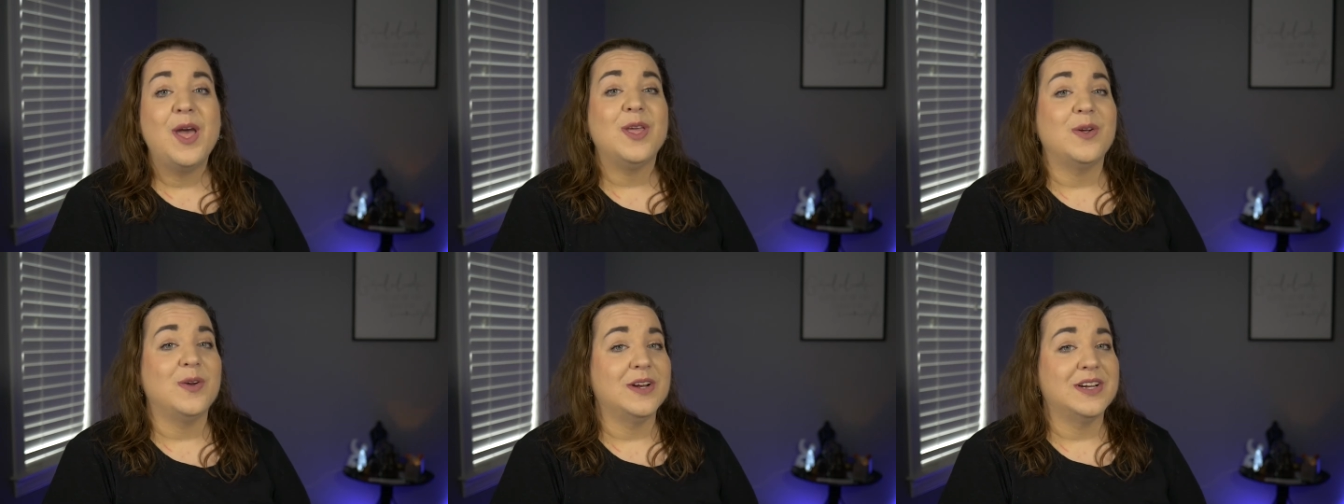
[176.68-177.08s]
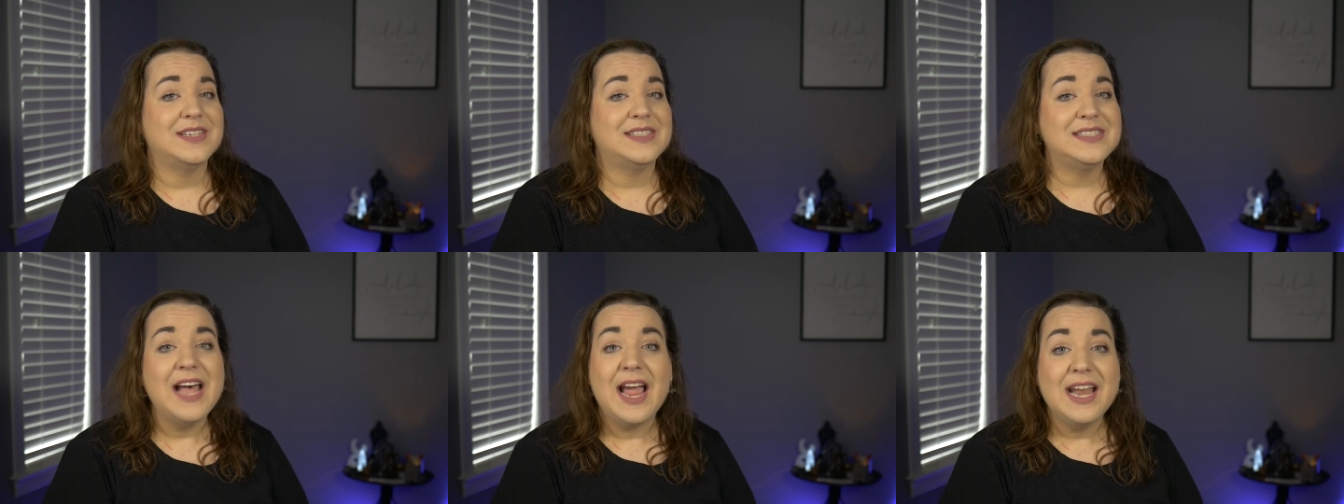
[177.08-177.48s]
You're
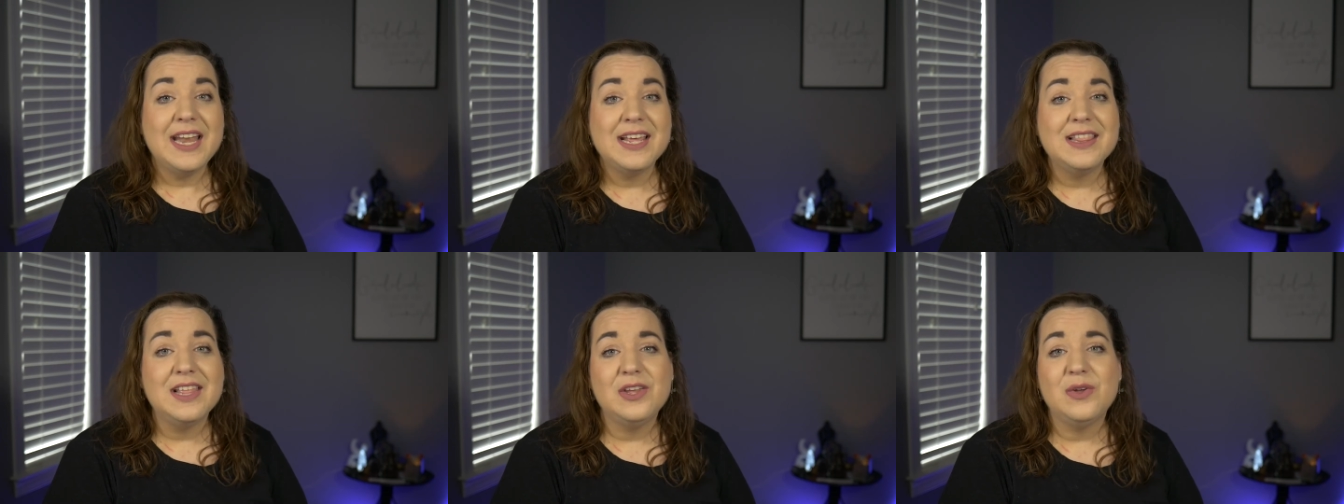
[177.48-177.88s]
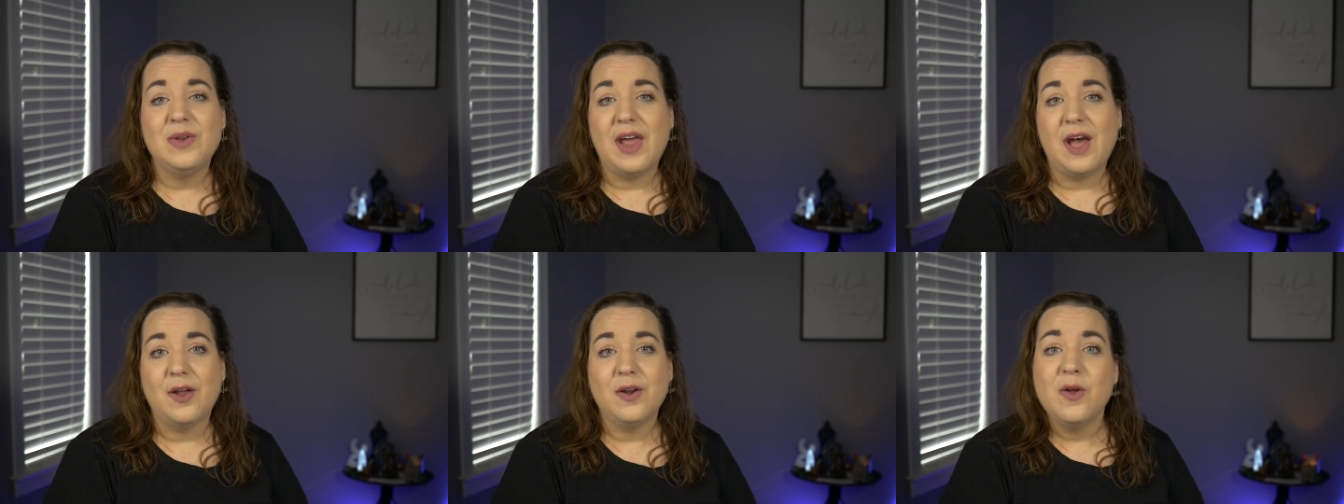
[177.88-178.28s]
excited that you
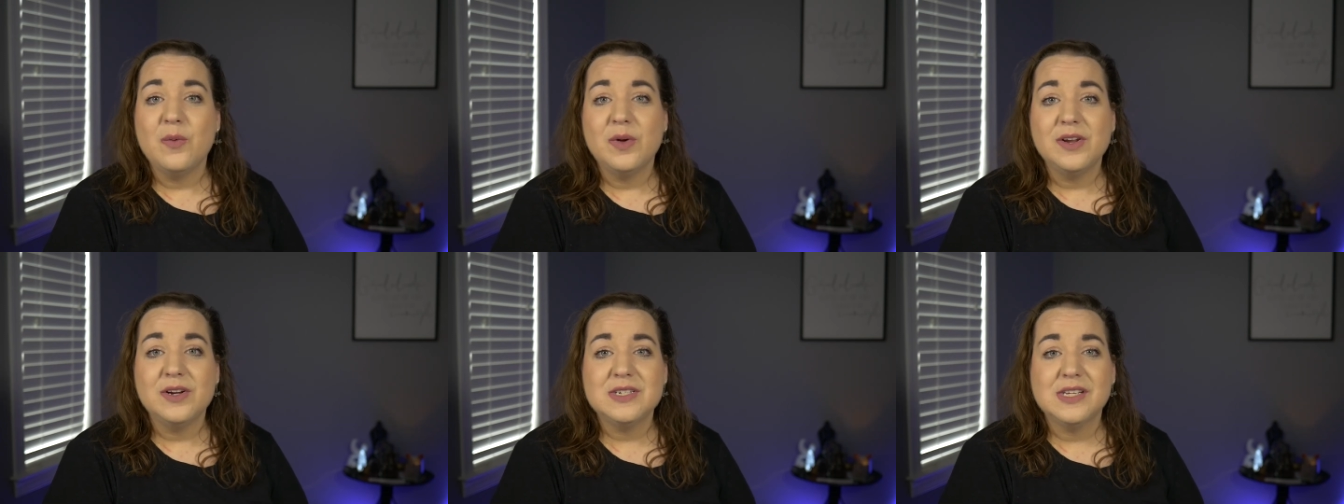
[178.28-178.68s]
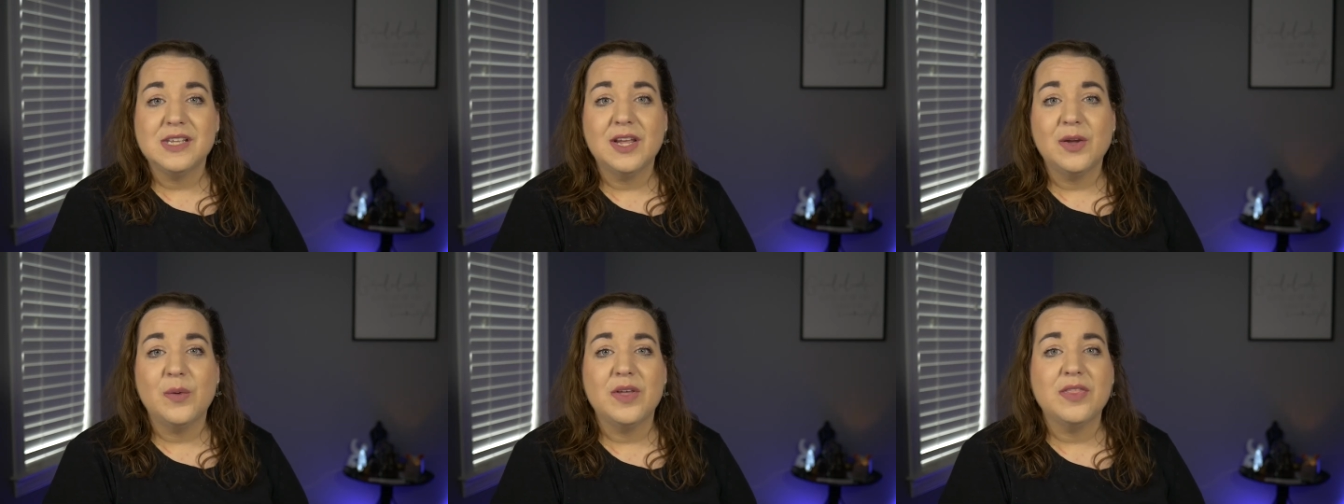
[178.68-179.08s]
now know what you're
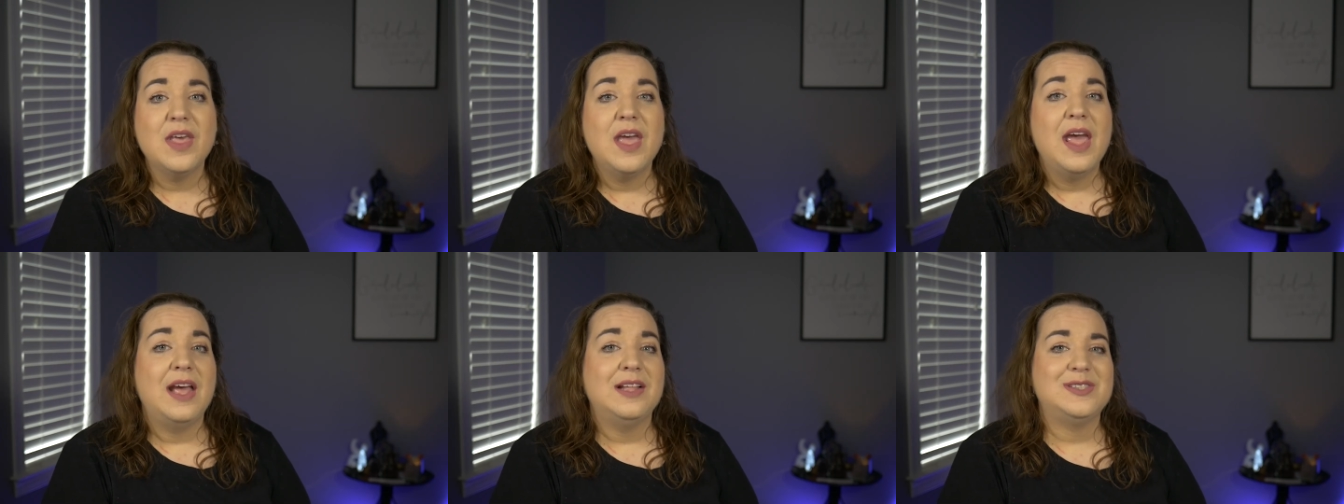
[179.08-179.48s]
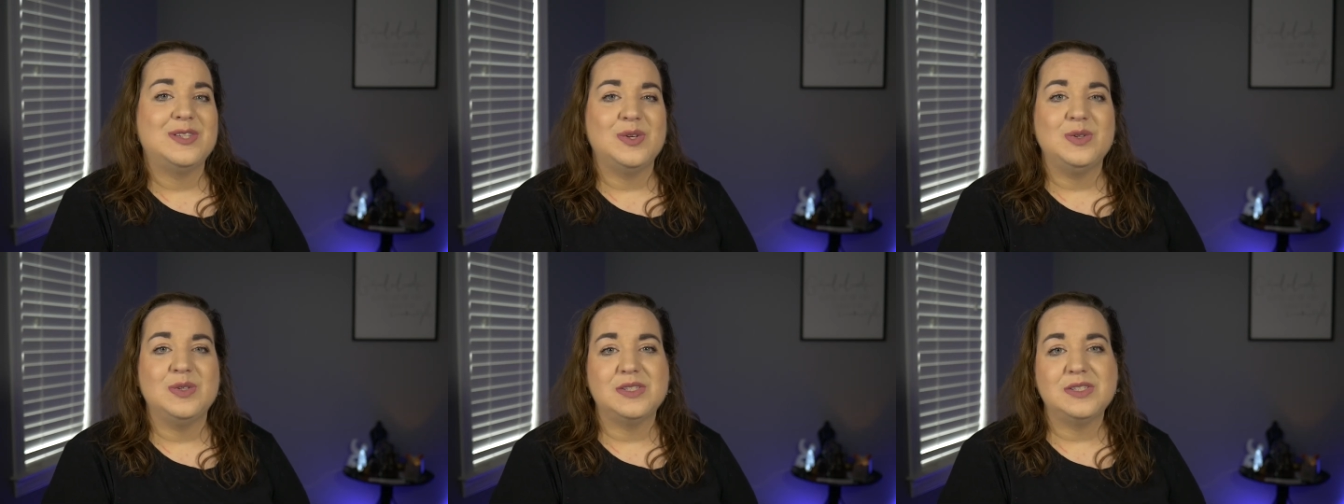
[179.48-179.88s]
dealing with, and so
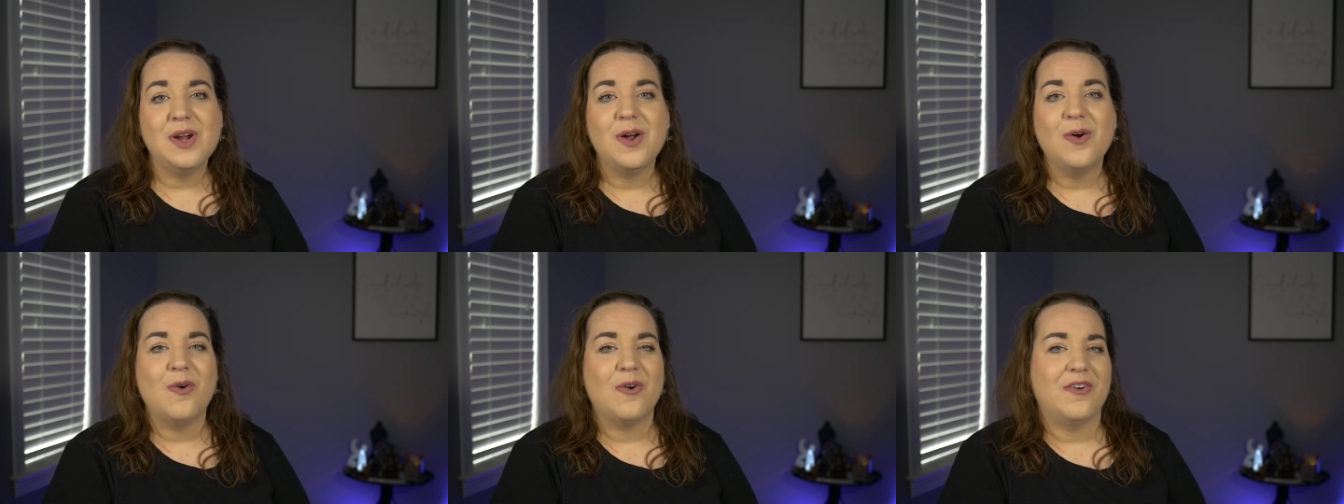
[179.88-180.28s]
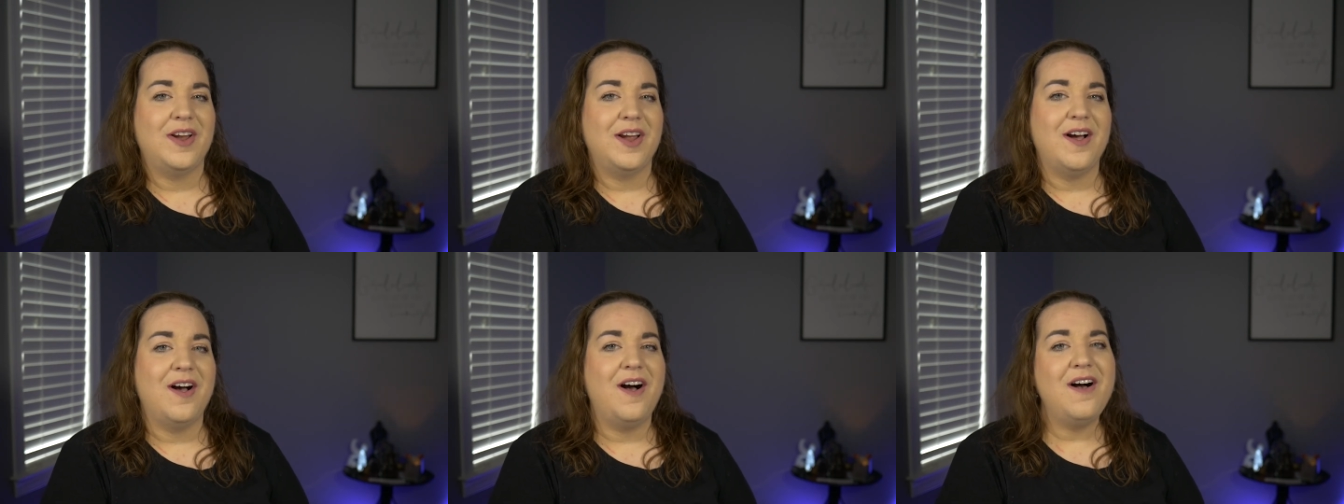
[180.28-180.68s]
you start
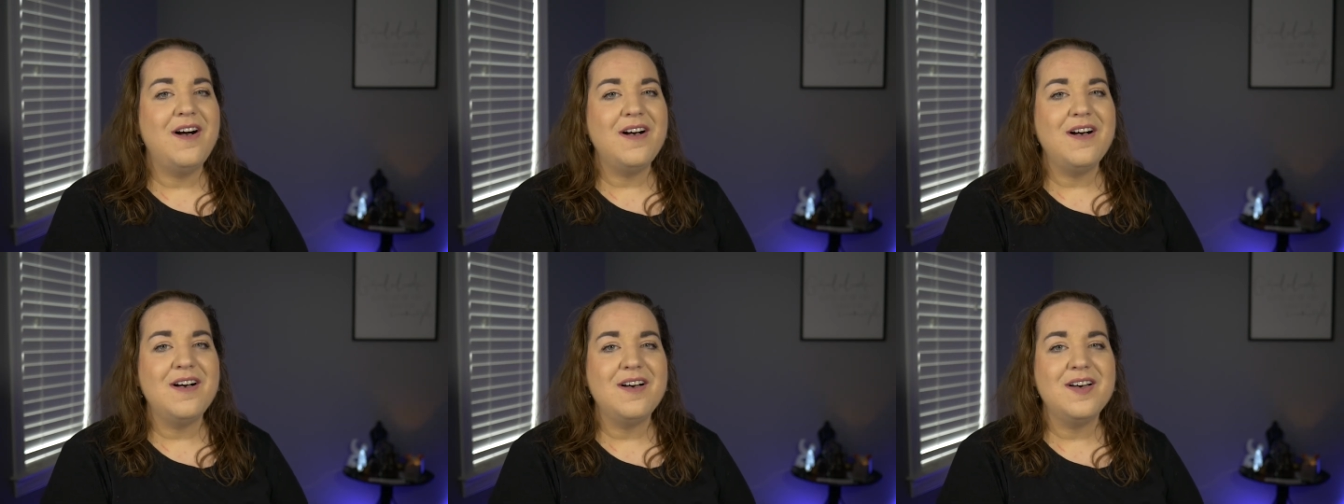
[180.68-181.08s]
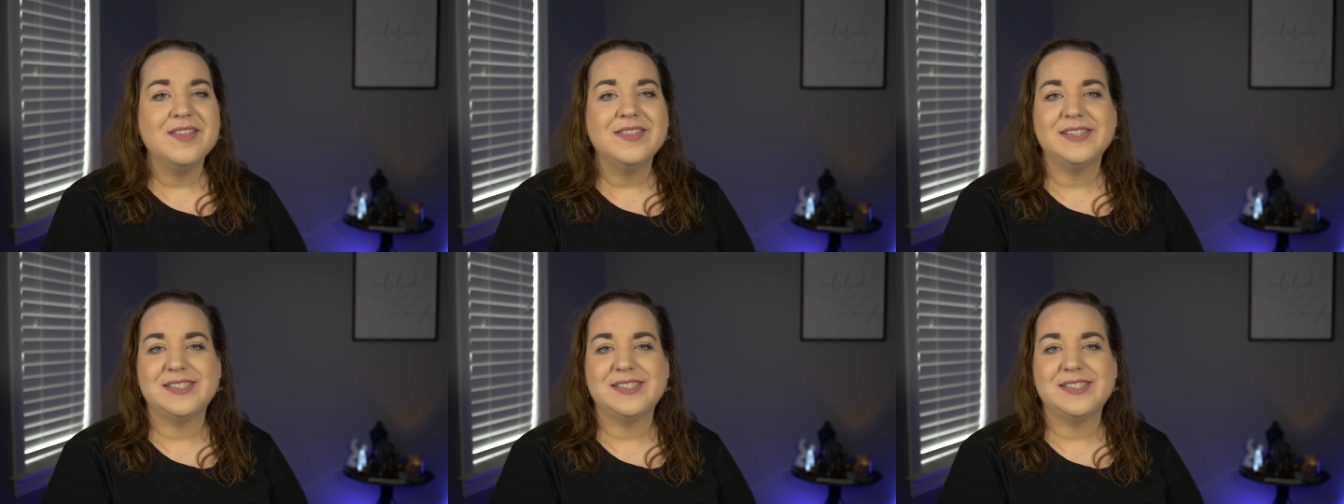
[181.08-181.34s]
ordering all the